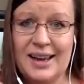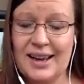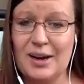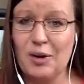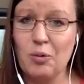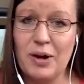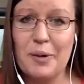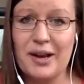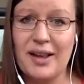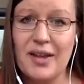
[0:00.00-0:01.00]
you know one
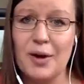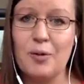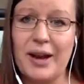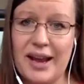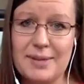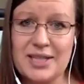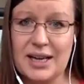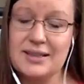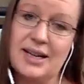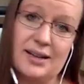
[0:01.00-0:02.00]
way or the other what i am saying
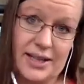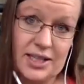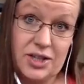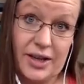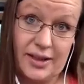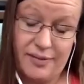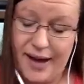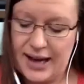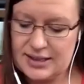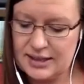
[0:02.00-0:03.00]
is like let's look at the
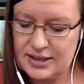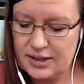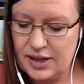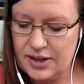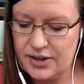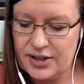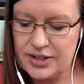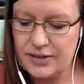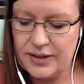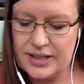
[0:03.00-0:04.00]
facts let's look under the
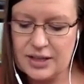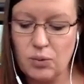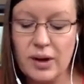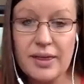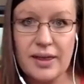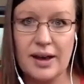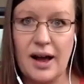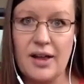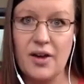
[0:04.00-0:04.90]
surface so one thing